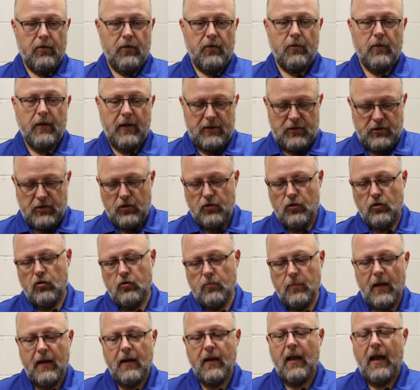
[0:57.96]
through a
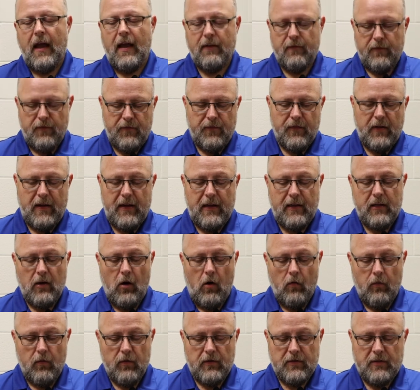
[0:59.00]
tube and feed
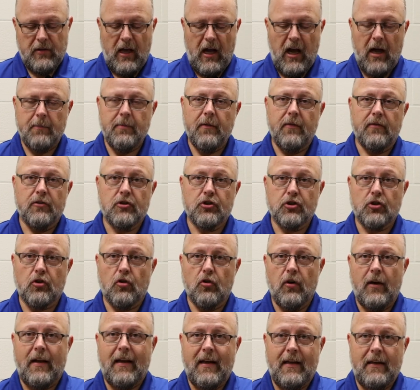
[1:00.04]
over the top of a
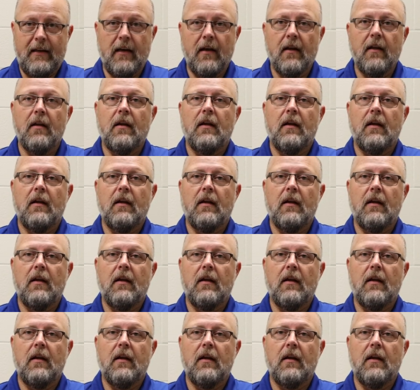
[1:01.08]
screen.